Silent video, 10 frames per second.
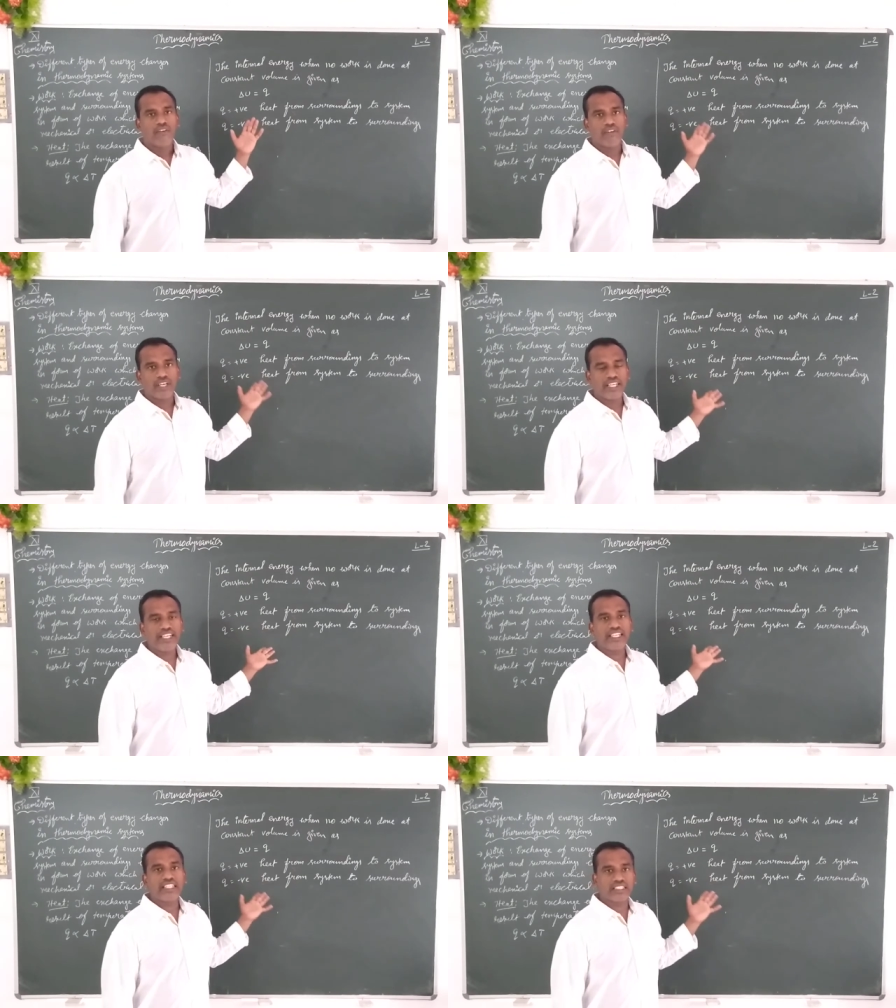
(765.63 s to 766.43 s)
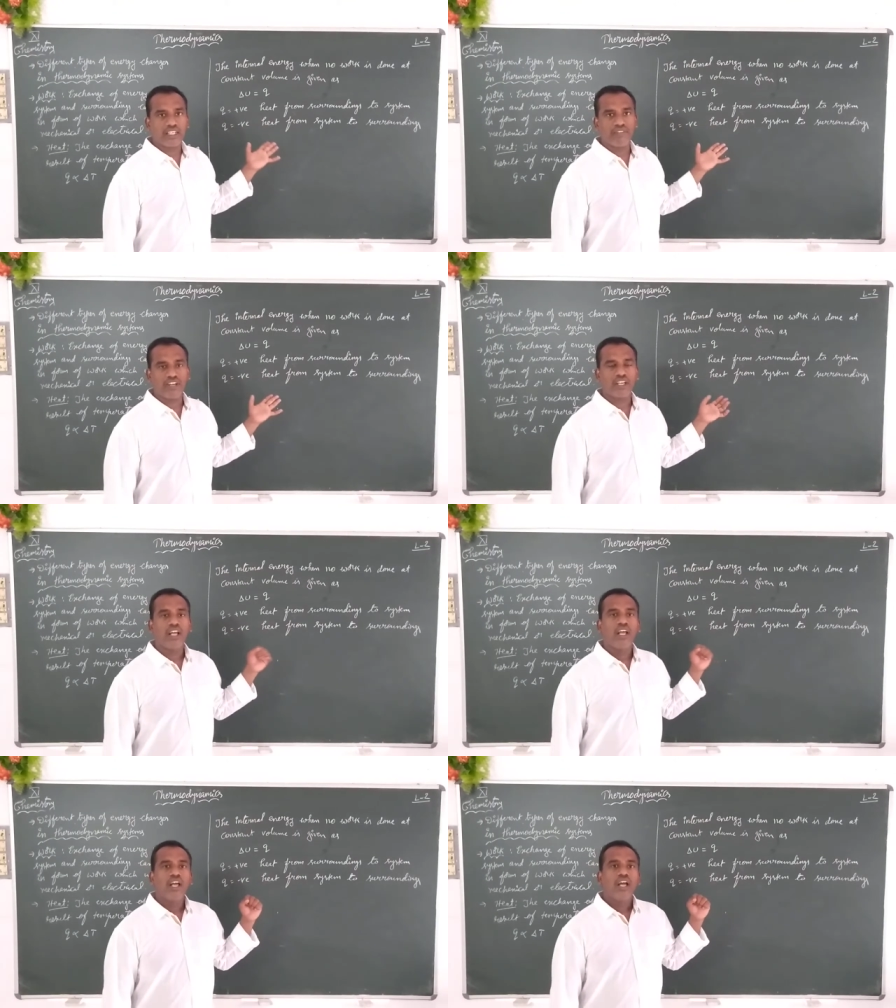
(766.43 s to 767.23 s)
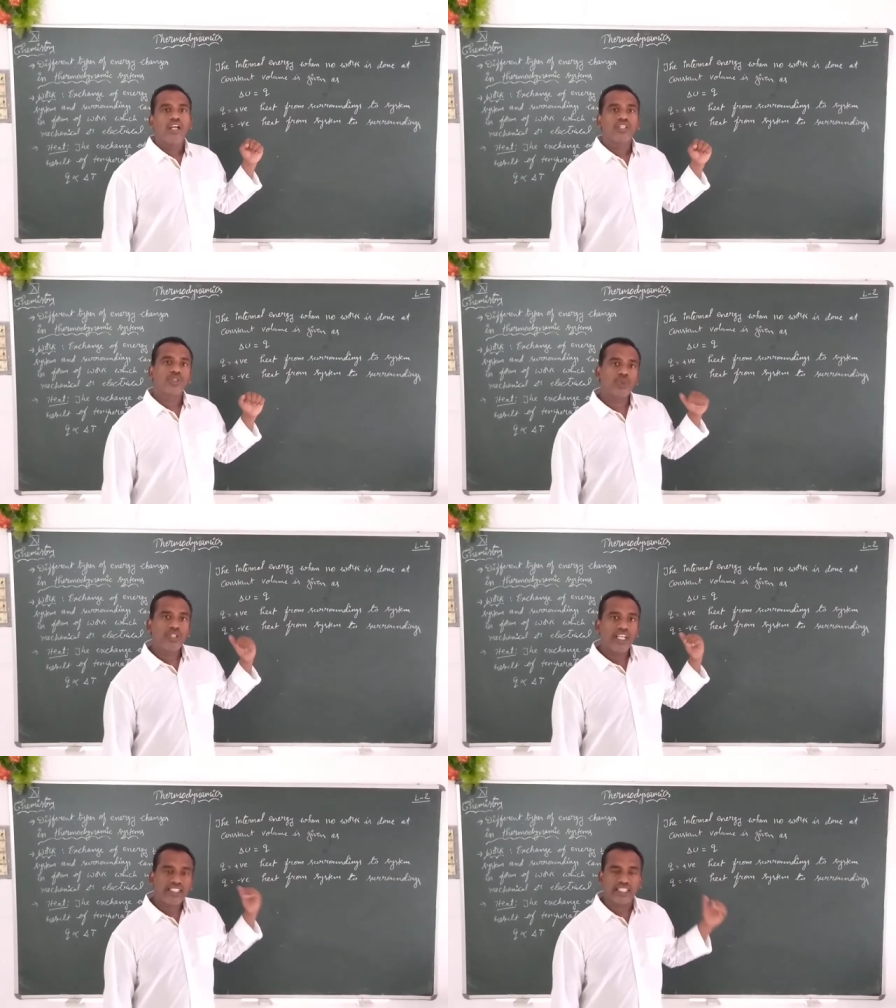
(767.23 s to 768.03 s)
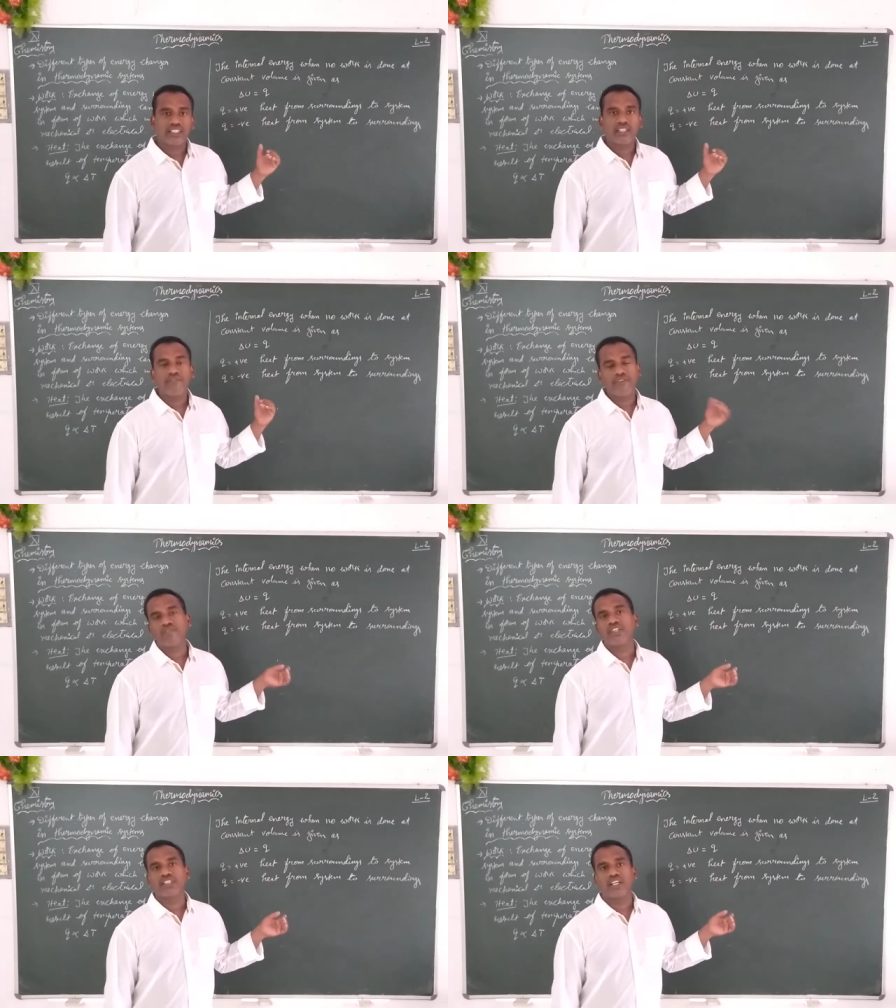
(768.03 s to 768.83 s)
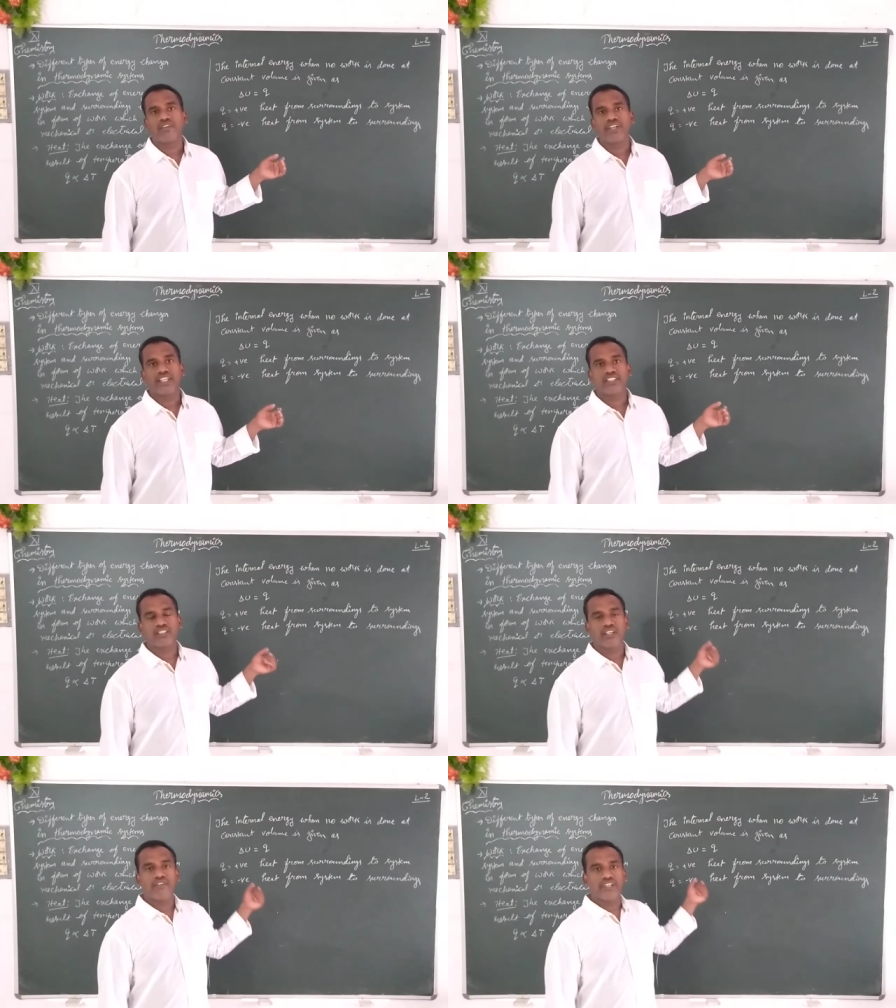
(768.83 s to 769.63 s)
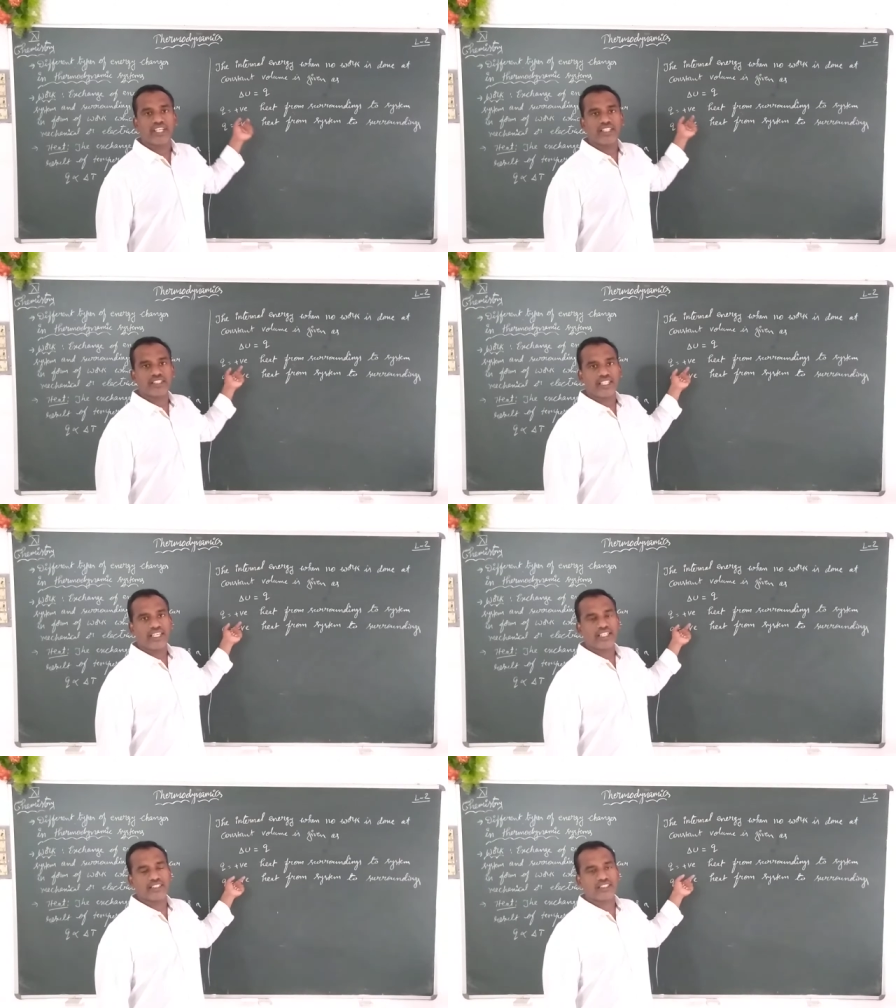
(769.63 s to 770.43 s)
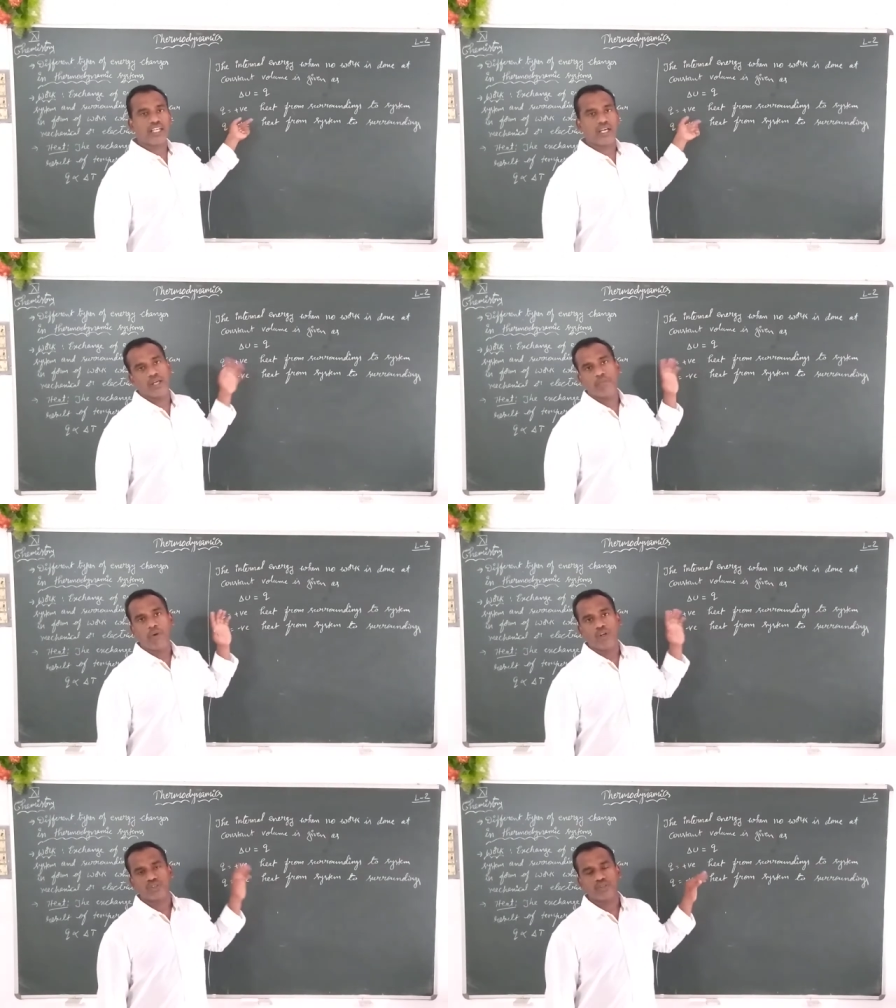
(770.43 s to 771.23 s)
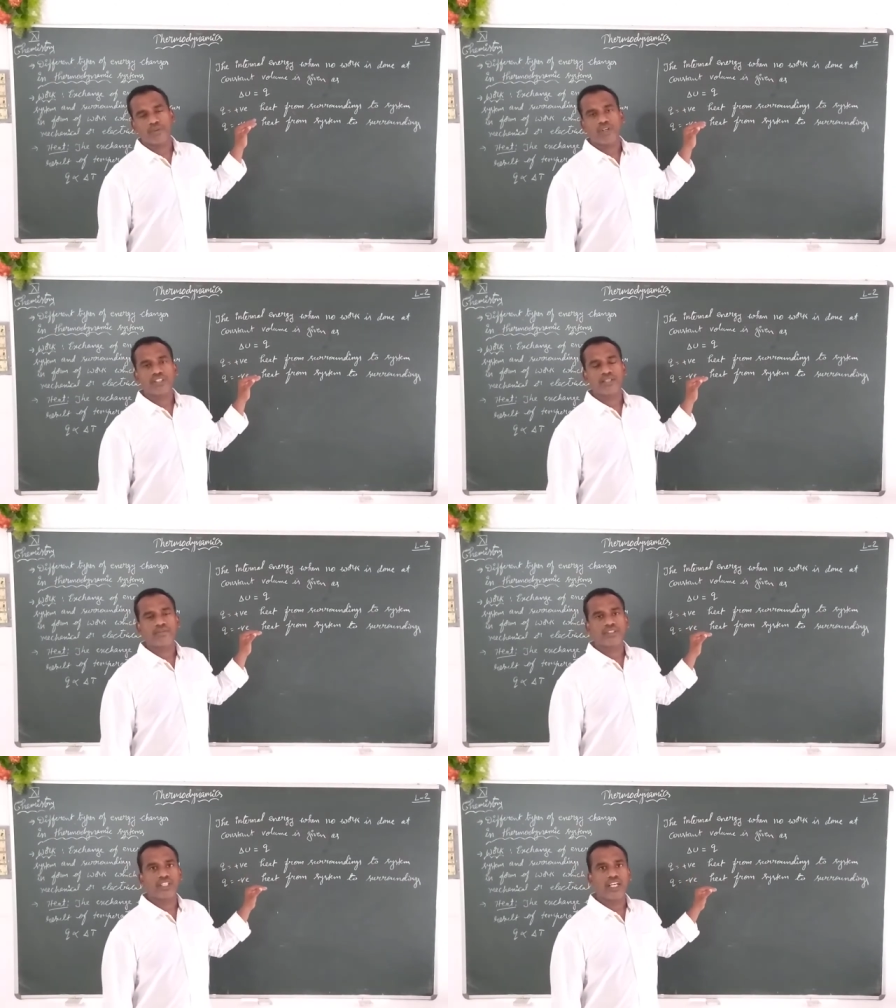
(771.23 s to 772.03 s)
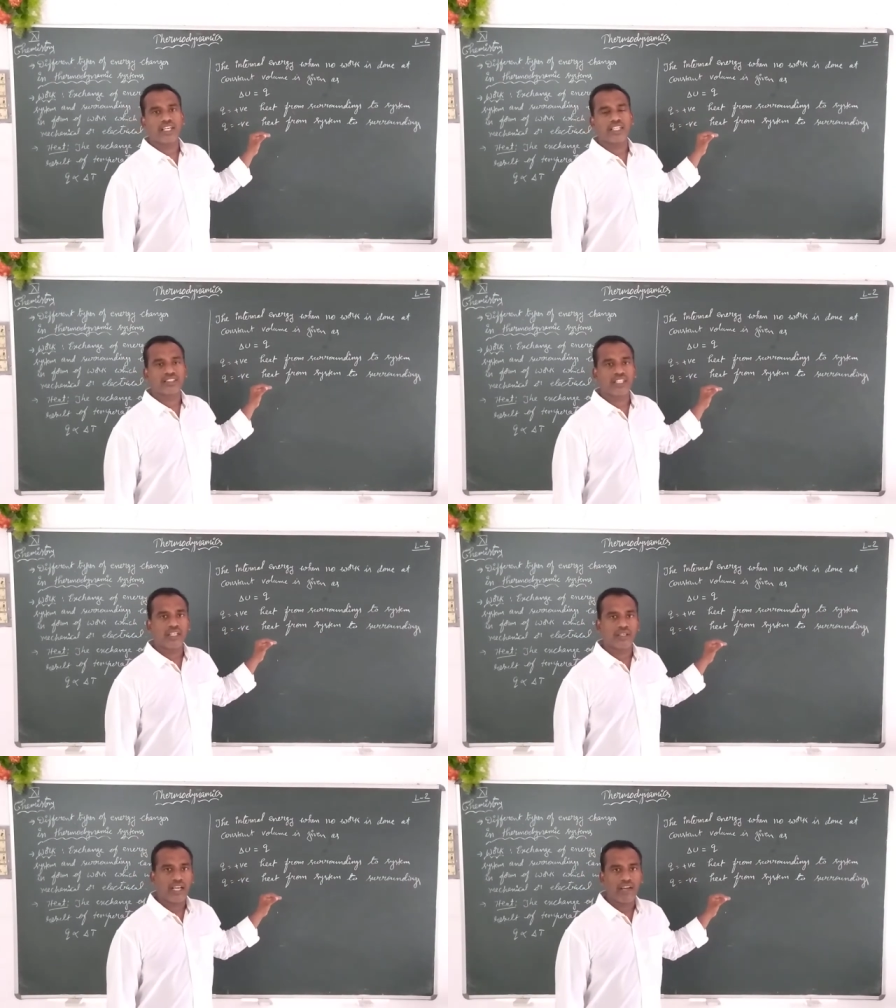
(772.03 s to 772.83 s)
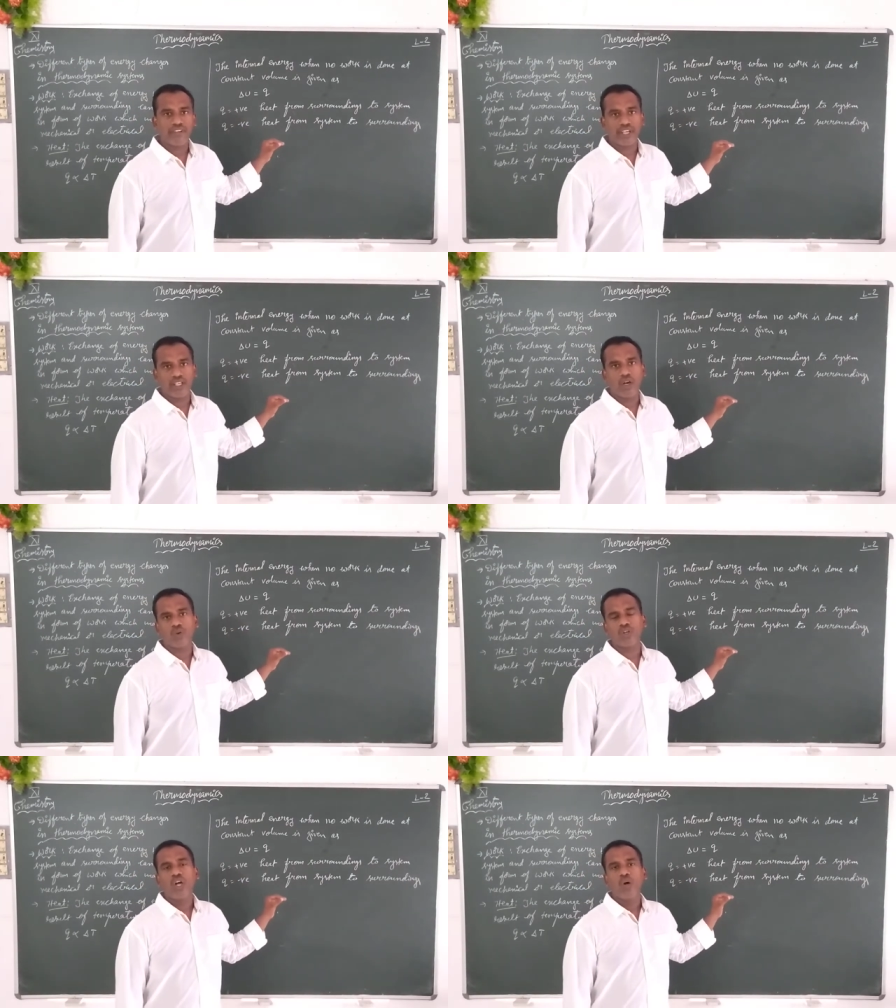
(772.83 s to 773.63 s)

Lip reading: When heat is given to the system from the surroundings, we can say it is the positive, because some children are still having a doubt.